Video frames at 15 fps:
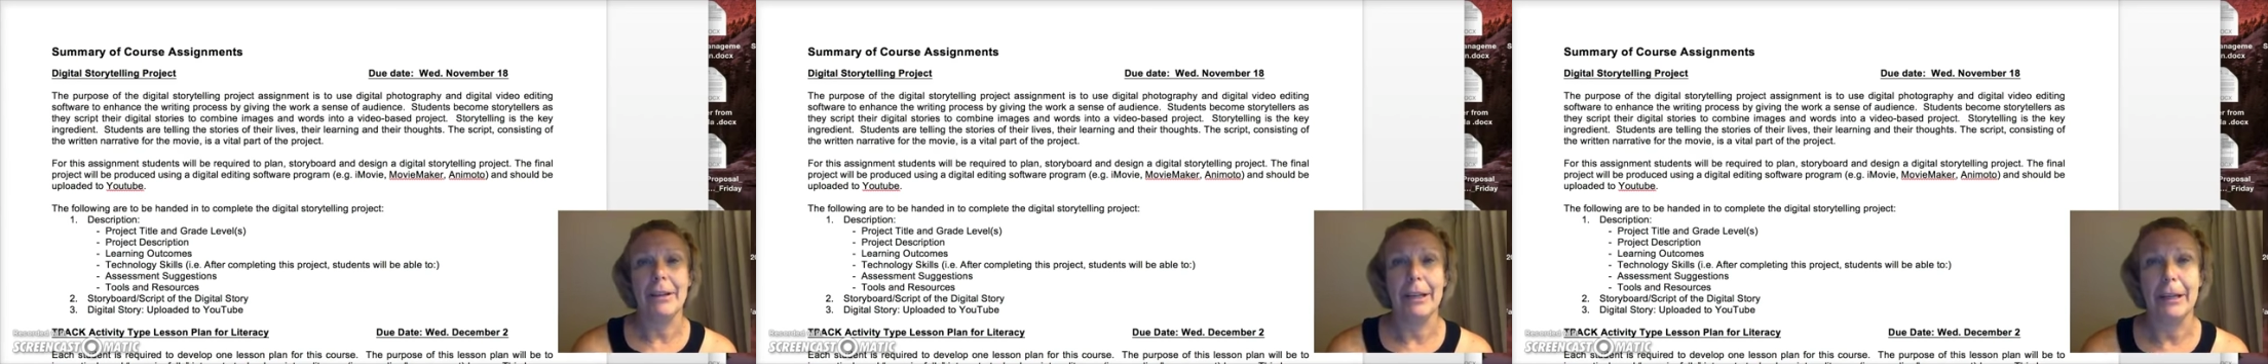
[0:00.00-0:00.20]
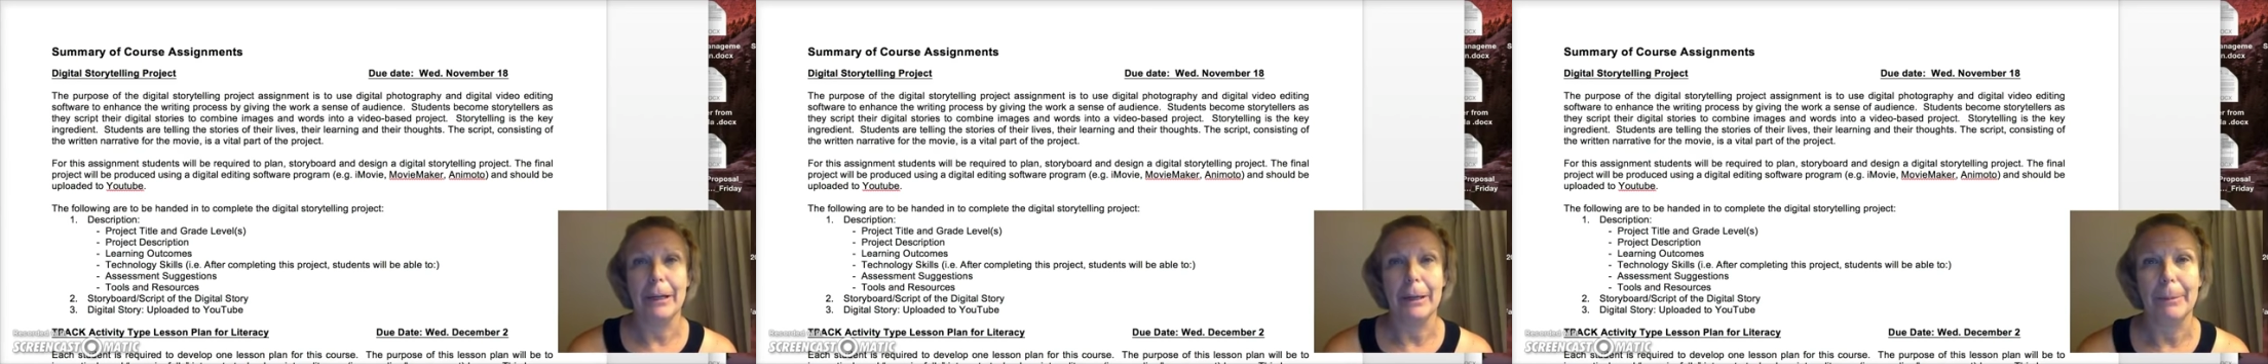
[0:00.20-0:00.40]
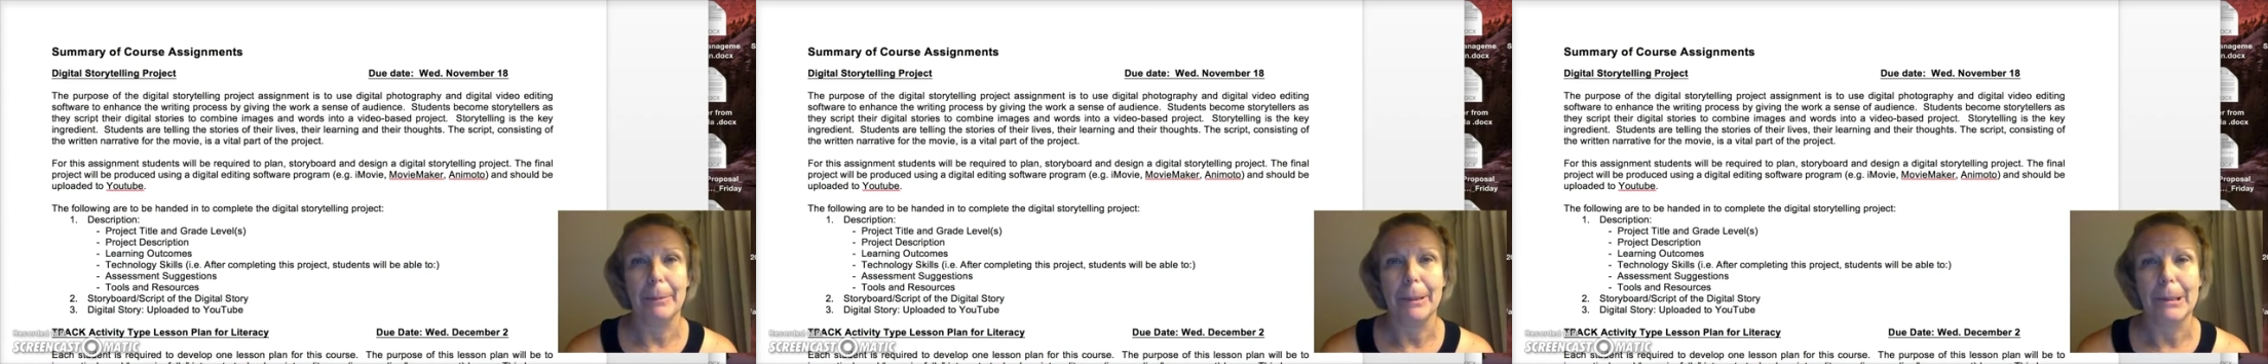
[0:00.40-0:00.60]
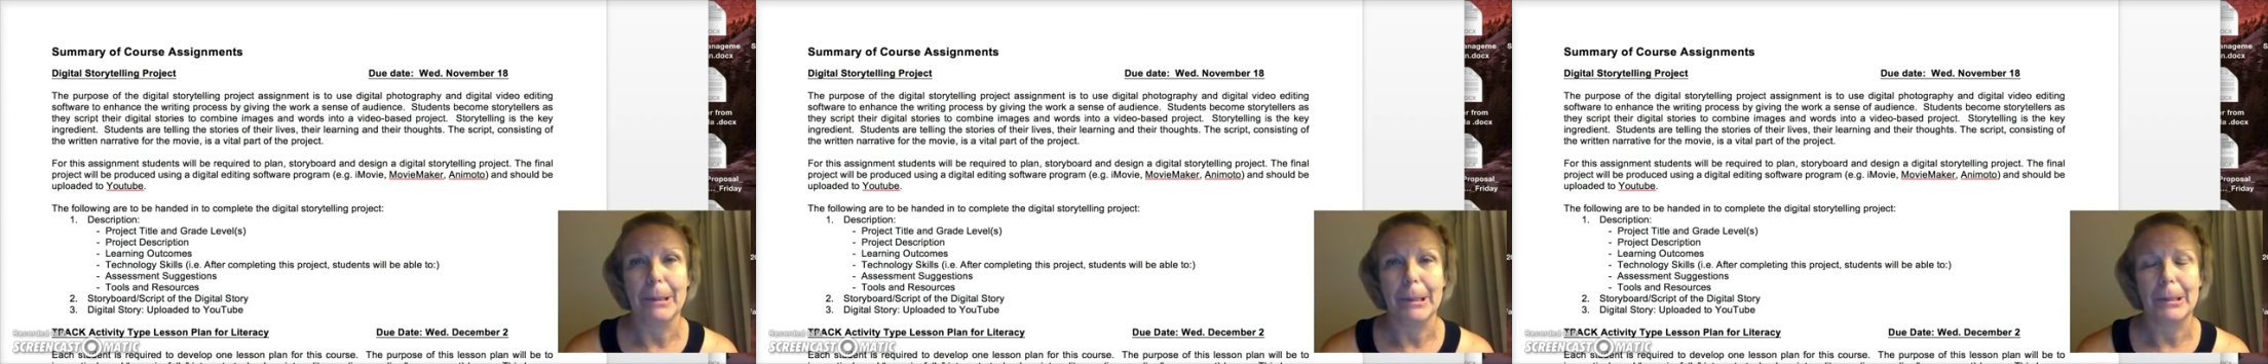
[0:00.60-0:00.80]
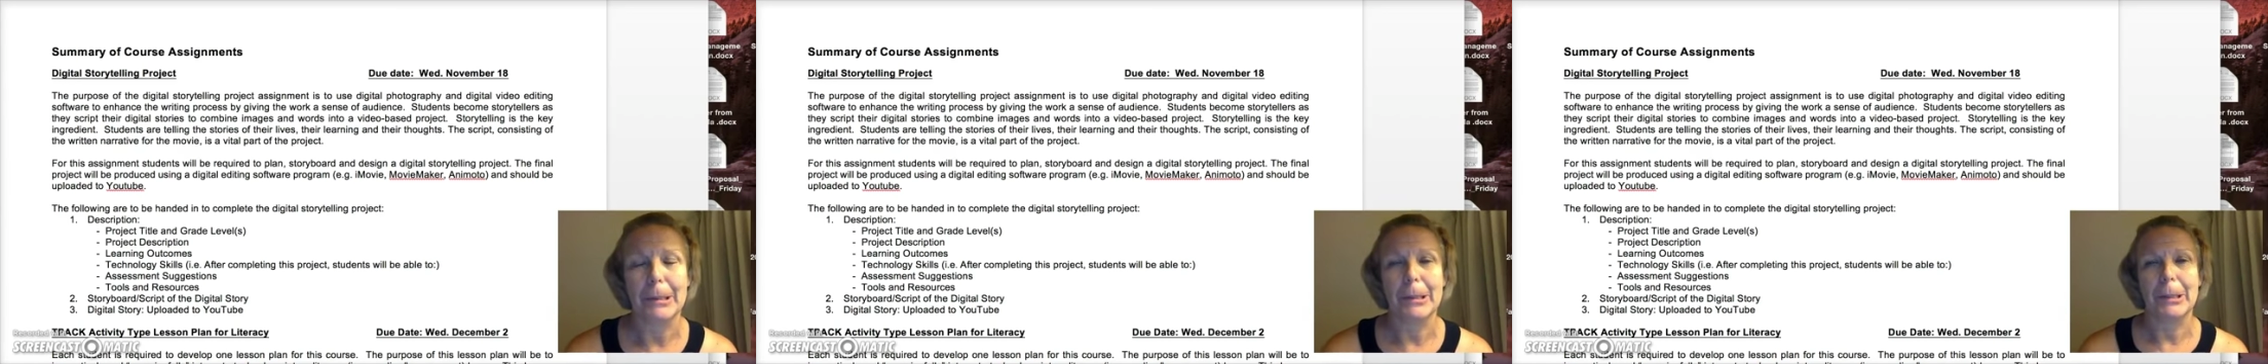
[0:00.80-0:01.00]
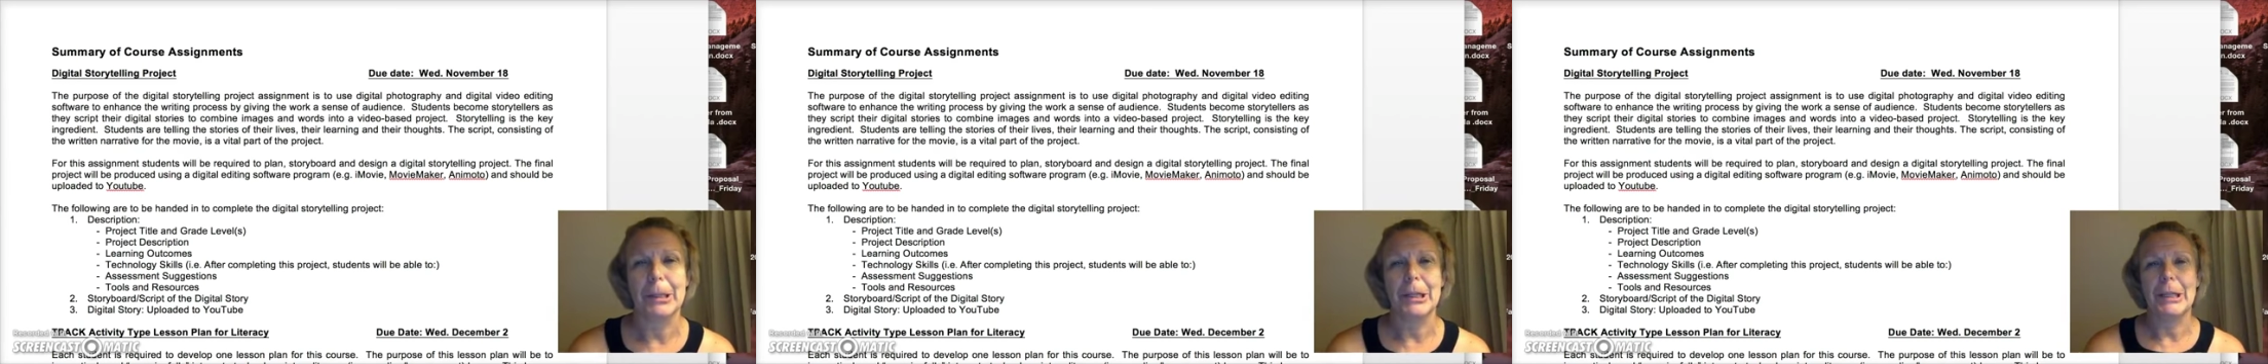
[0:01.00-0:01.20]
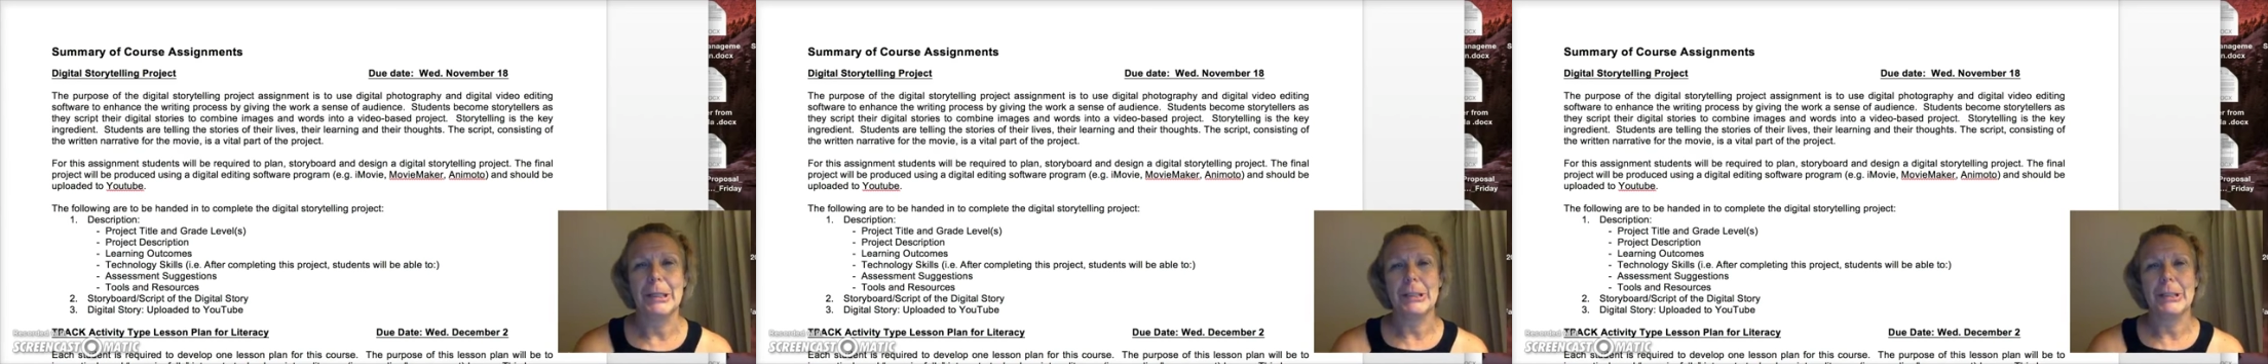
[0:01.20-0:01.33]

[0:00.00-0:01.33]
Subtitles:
to get up at 6:30.